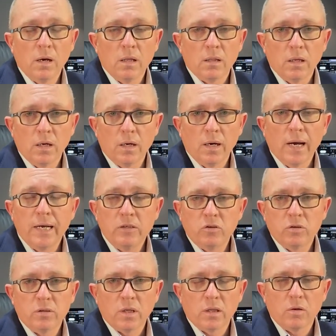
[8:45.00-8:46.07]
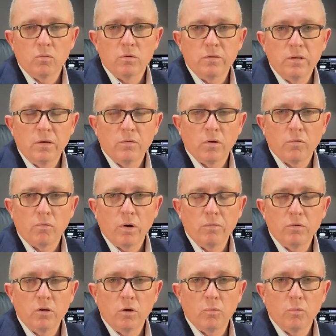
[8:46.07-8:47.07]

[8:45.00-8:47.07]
the agent at the receiver of revenue,